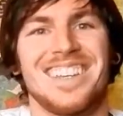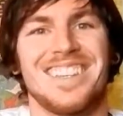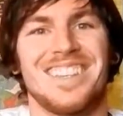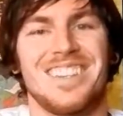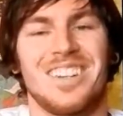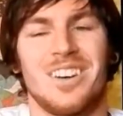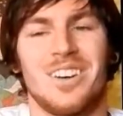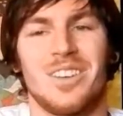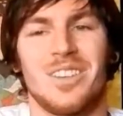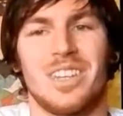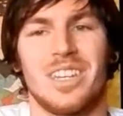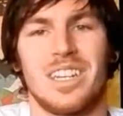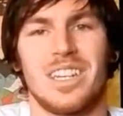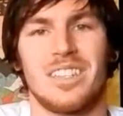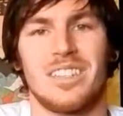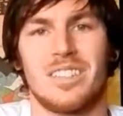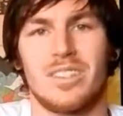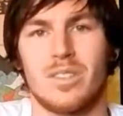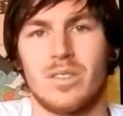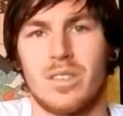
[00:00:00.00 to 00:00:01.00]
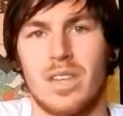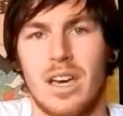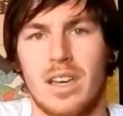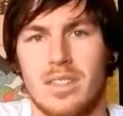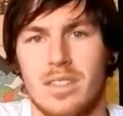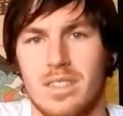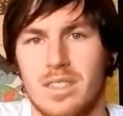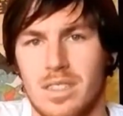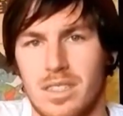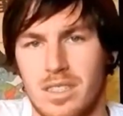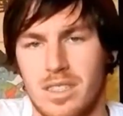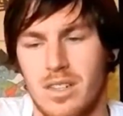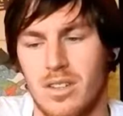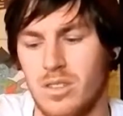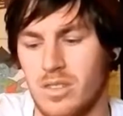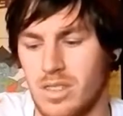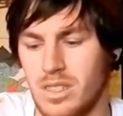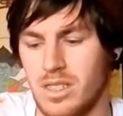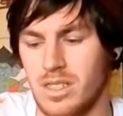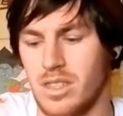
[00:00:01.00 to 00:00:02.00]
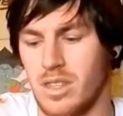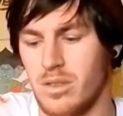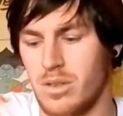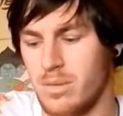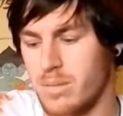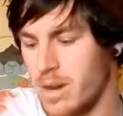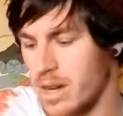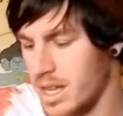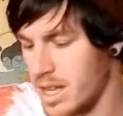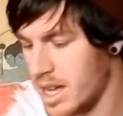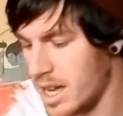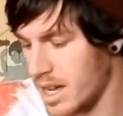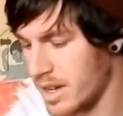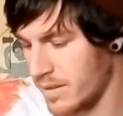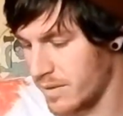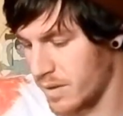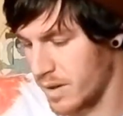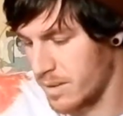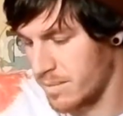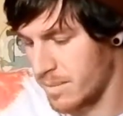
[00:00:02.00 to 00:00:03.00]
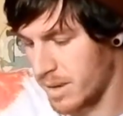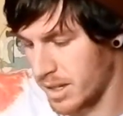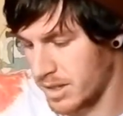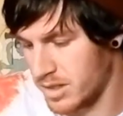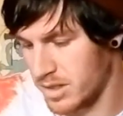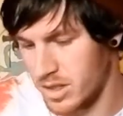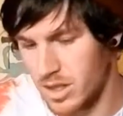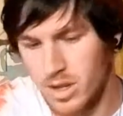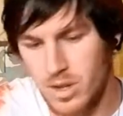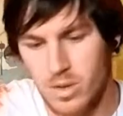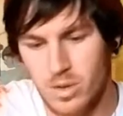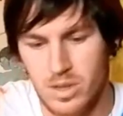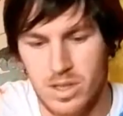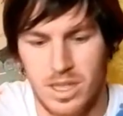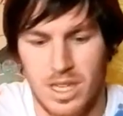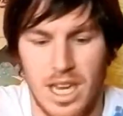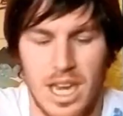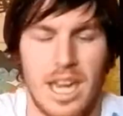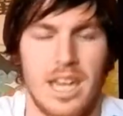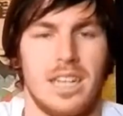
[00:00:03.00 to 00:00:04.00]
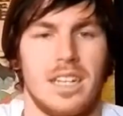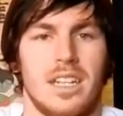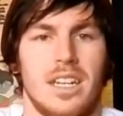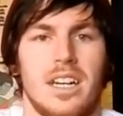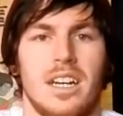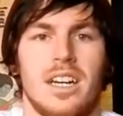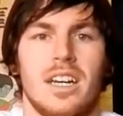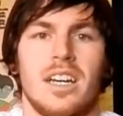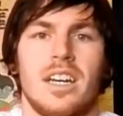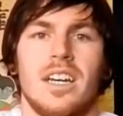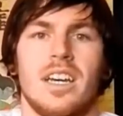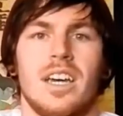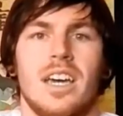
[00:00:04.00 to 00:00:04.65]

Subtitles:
you know that it's a 2,663 mile hike from Mexico to Canada.